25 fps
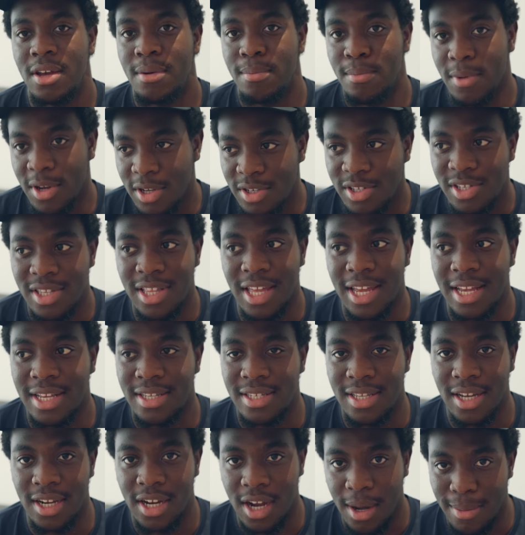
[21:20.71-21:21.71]
most
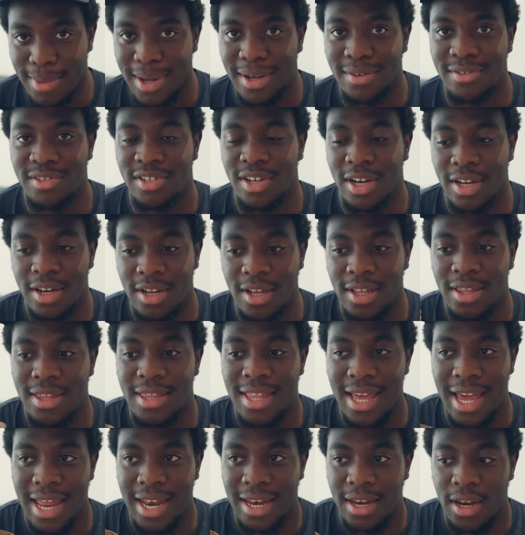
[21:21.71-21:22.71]
things that come out of China
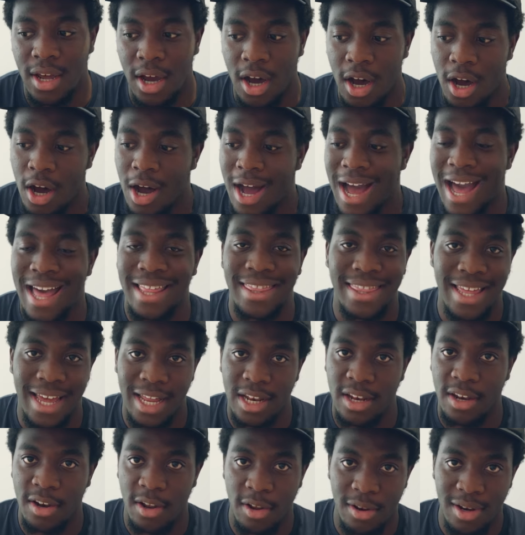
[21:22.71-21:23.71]
then are at
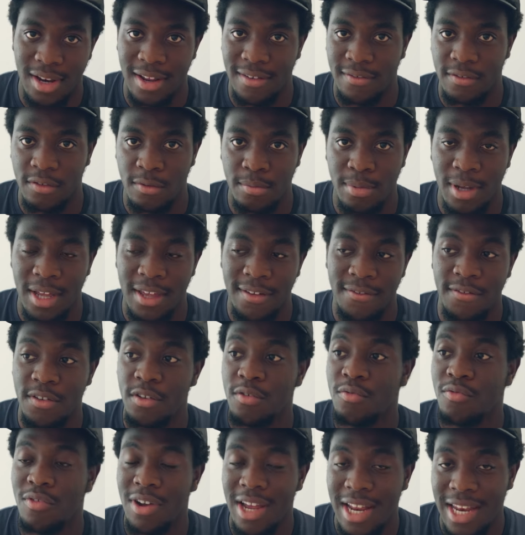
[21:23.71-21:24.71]
that low level but if
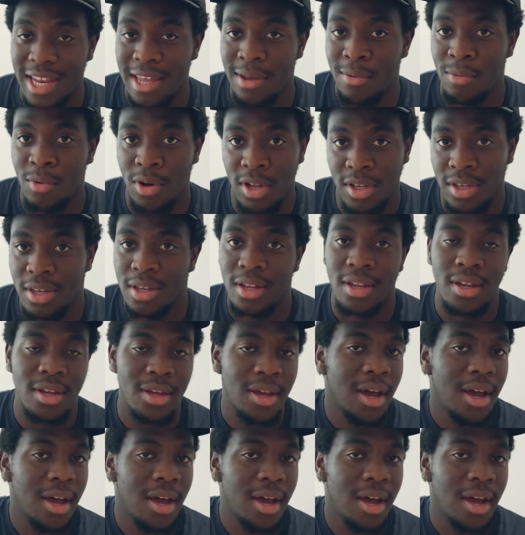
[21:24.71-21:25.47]
you really want